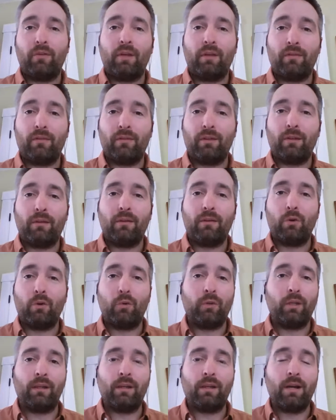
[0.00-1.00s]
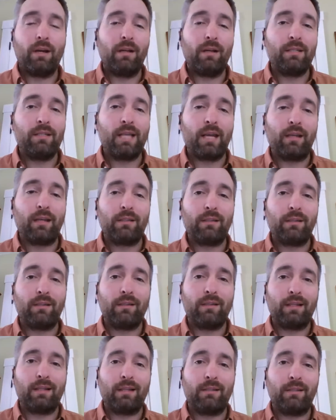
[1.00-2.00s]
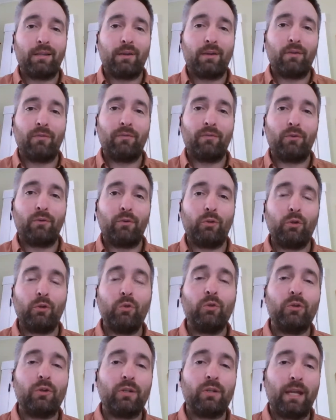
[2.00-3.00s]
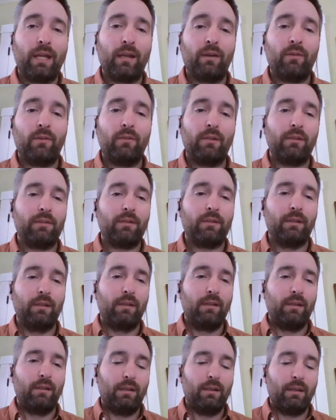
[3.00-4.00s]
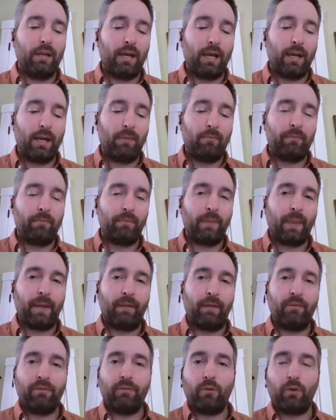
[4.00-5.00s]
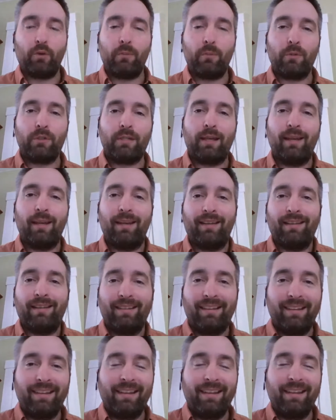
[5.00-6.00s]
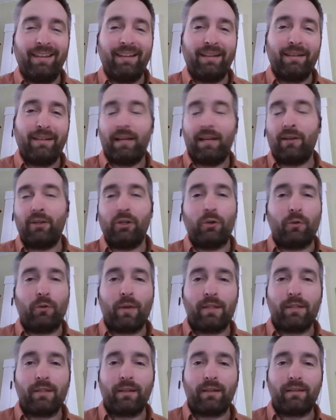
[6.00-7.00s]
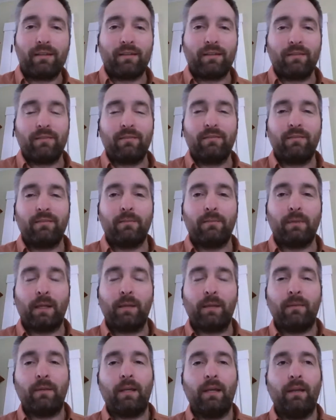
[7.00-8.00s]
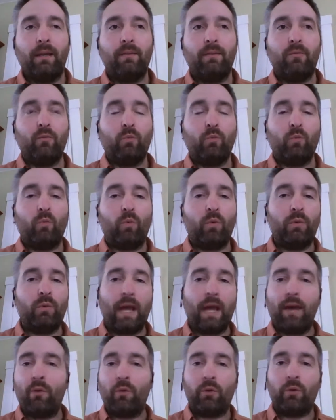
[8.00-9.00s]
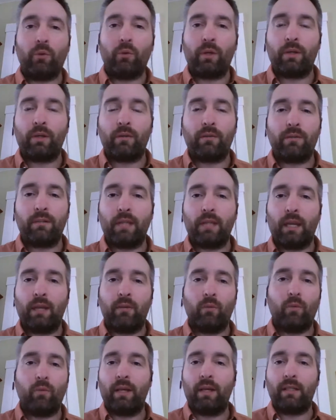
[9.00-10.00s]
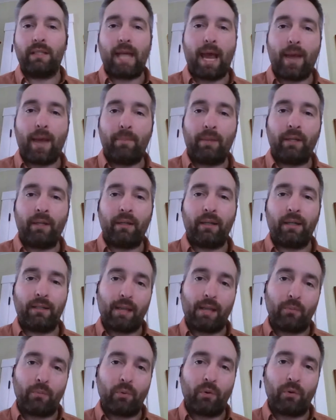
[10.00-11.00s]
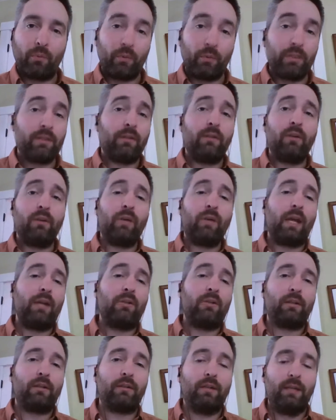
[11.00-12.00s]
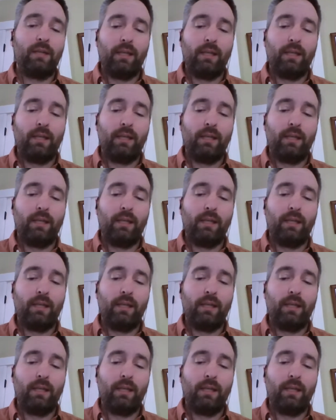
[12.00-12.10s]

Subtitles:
the only context, in a sense, there for you and your town is that 40% that are your residents, right? Now, what are we saying? What's happening at that point? What's the location